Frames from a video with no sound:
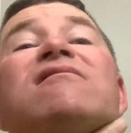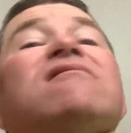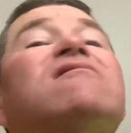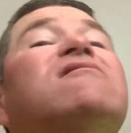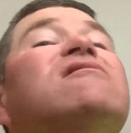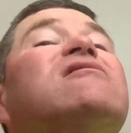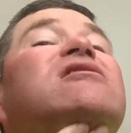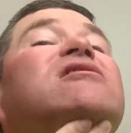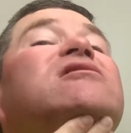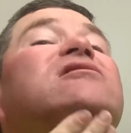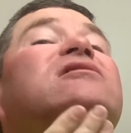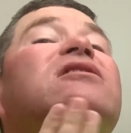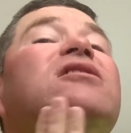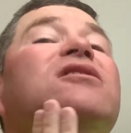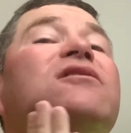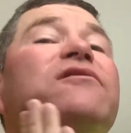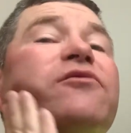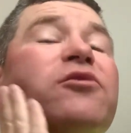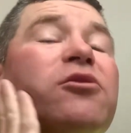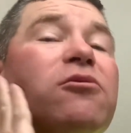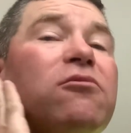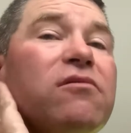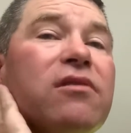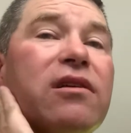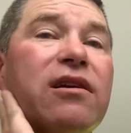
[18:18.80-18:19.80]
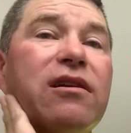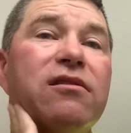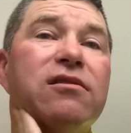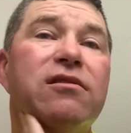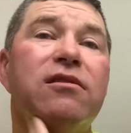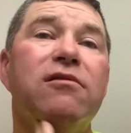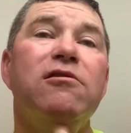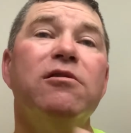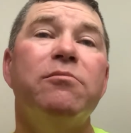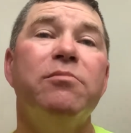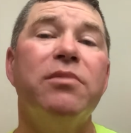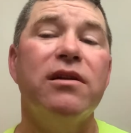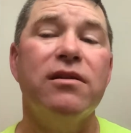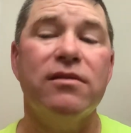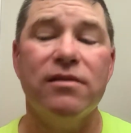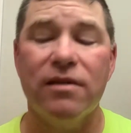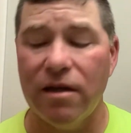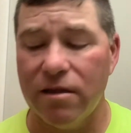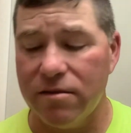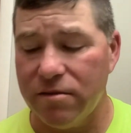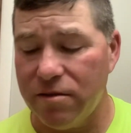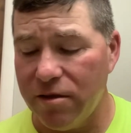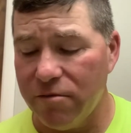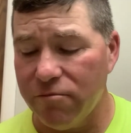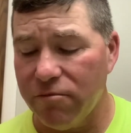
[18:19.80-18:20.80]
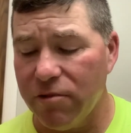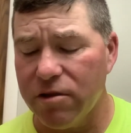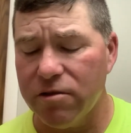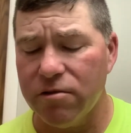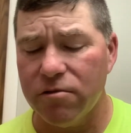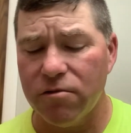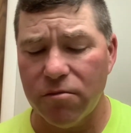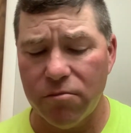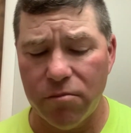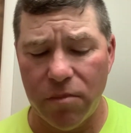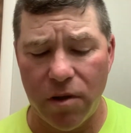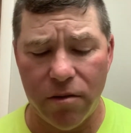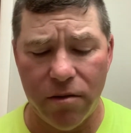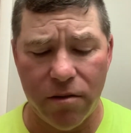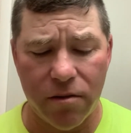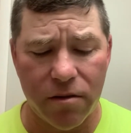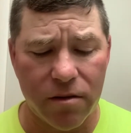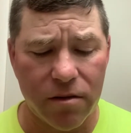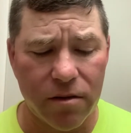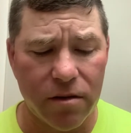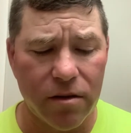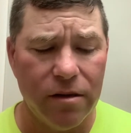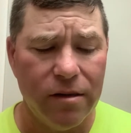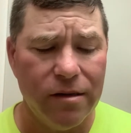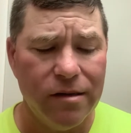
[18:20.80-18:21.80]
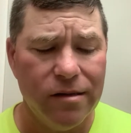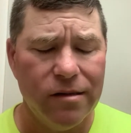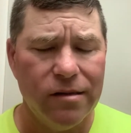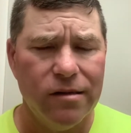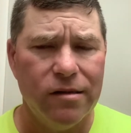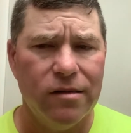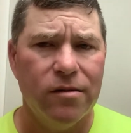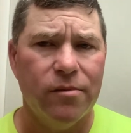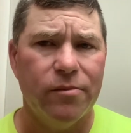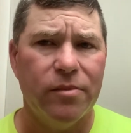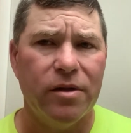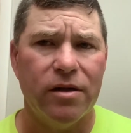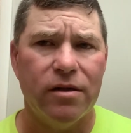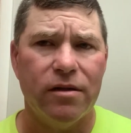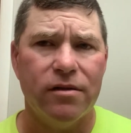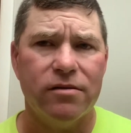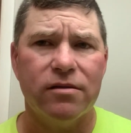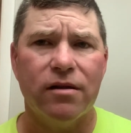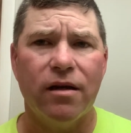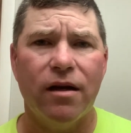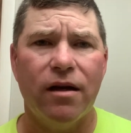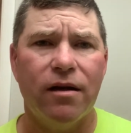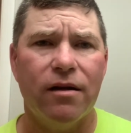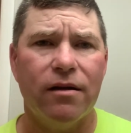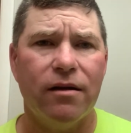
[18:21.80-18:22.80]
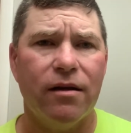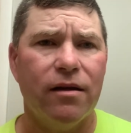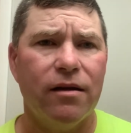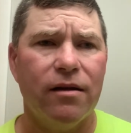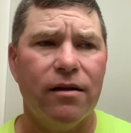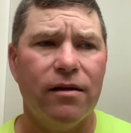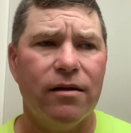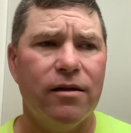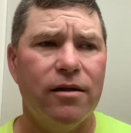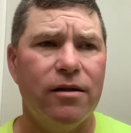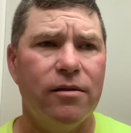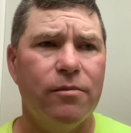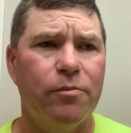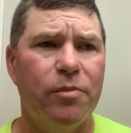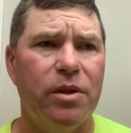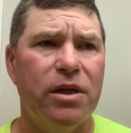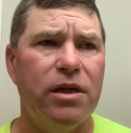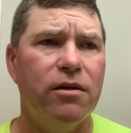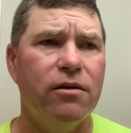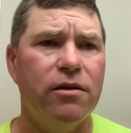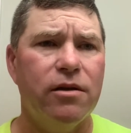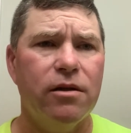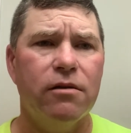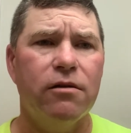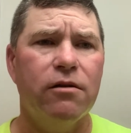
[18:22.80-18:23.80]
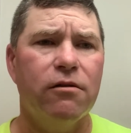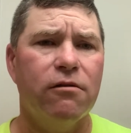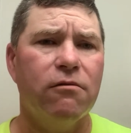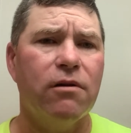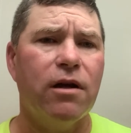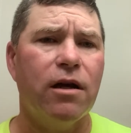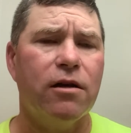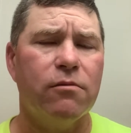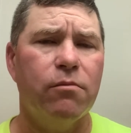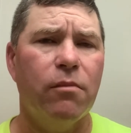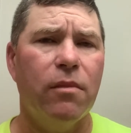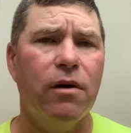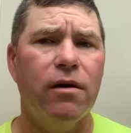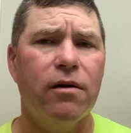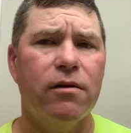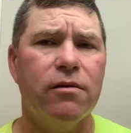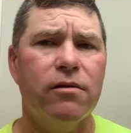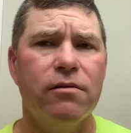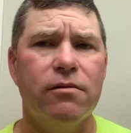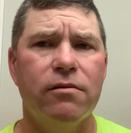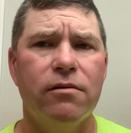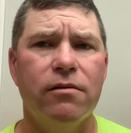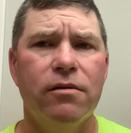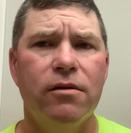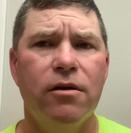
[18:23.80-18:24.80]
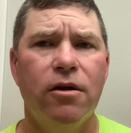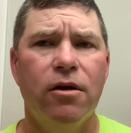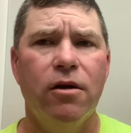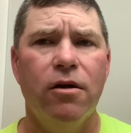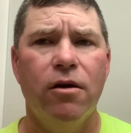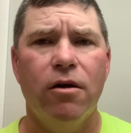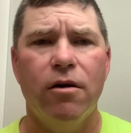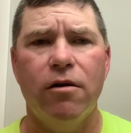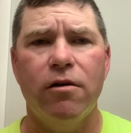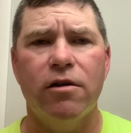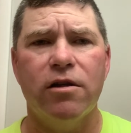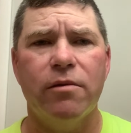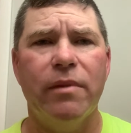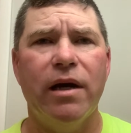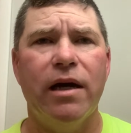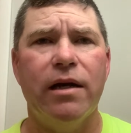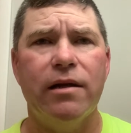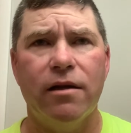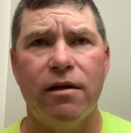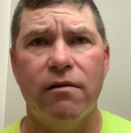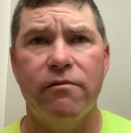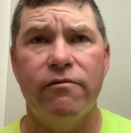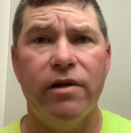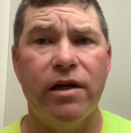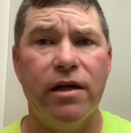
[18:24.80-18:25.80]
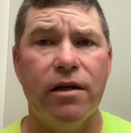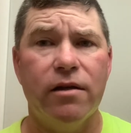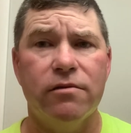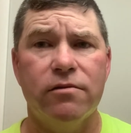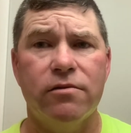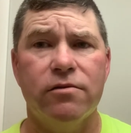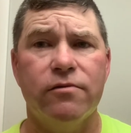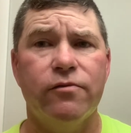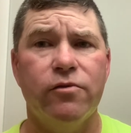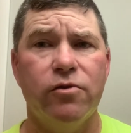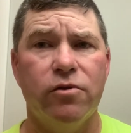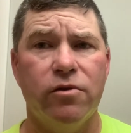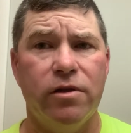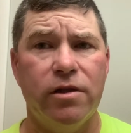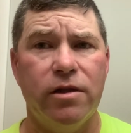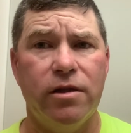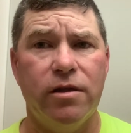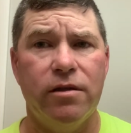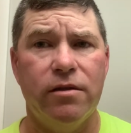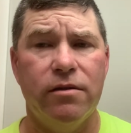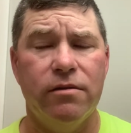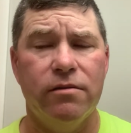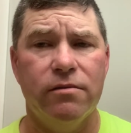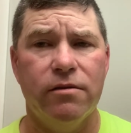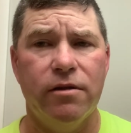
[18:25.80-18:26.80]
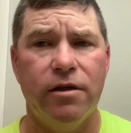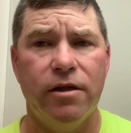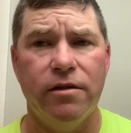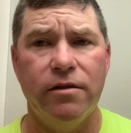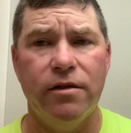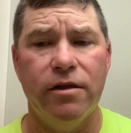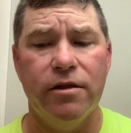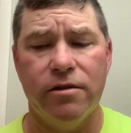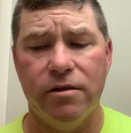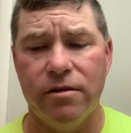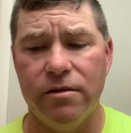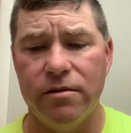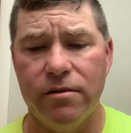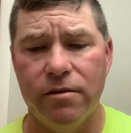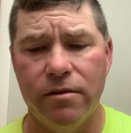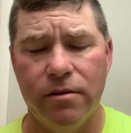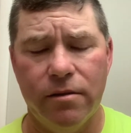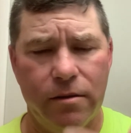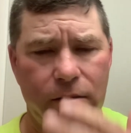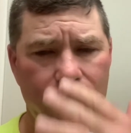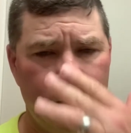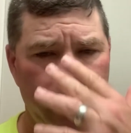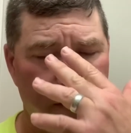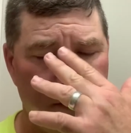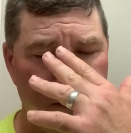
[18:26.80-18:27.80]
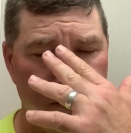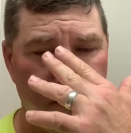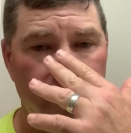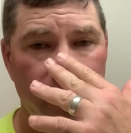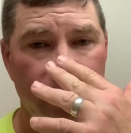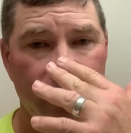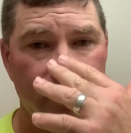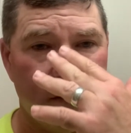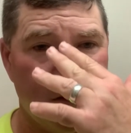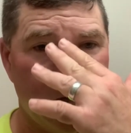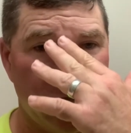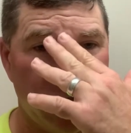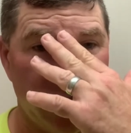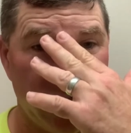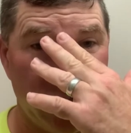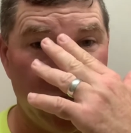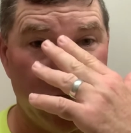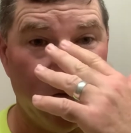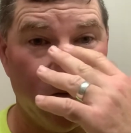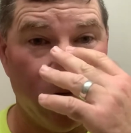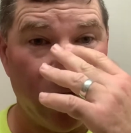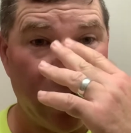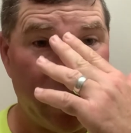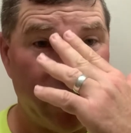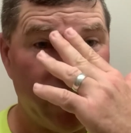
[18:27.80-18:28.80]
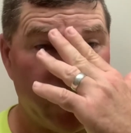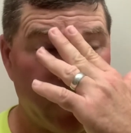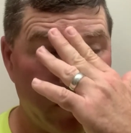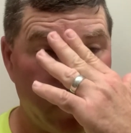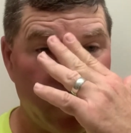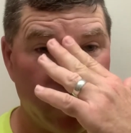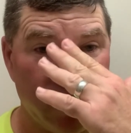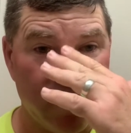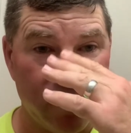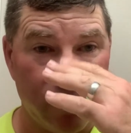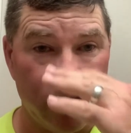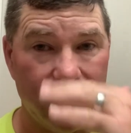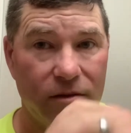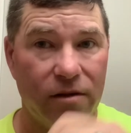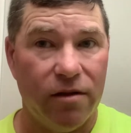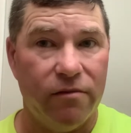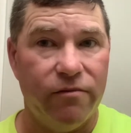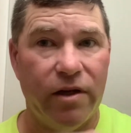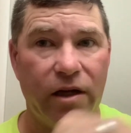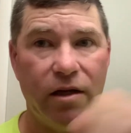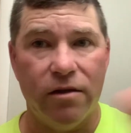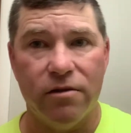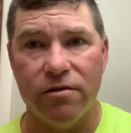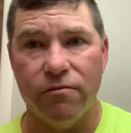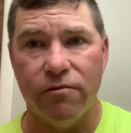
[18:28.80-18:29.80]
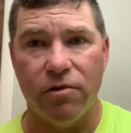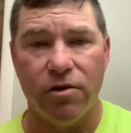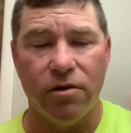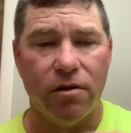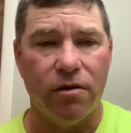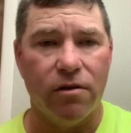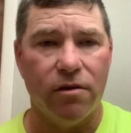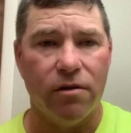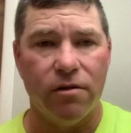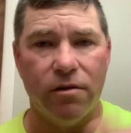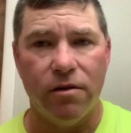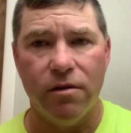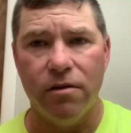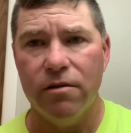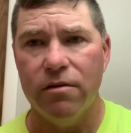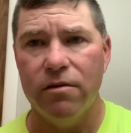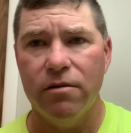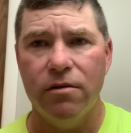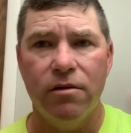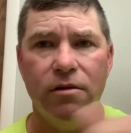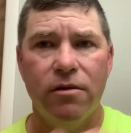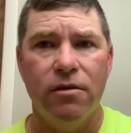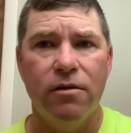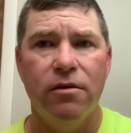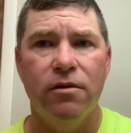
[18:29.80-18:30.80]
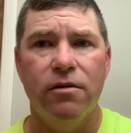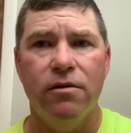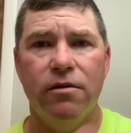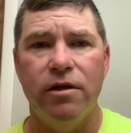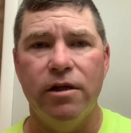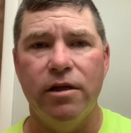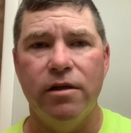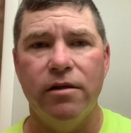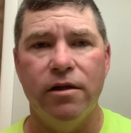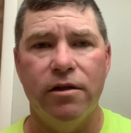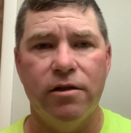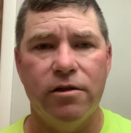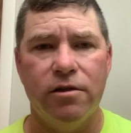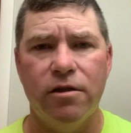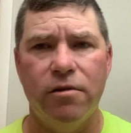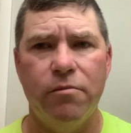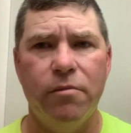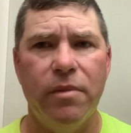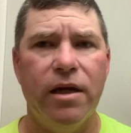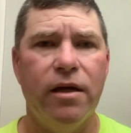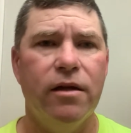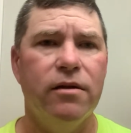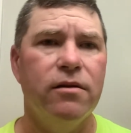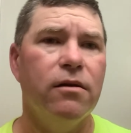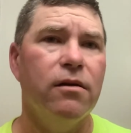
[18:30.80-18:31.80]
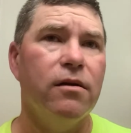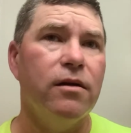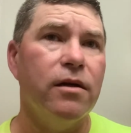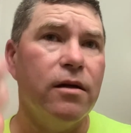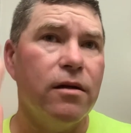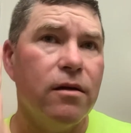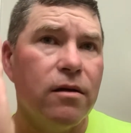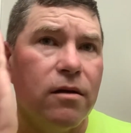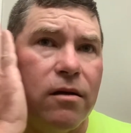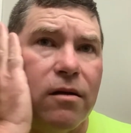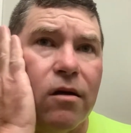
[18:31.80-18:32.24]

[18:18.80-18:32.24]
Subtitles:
He's done a few things to it, but it's got the original motor, but it's got a period correct modern automatic advance for the ignition. So you don't have to advance and retard the ignition manually.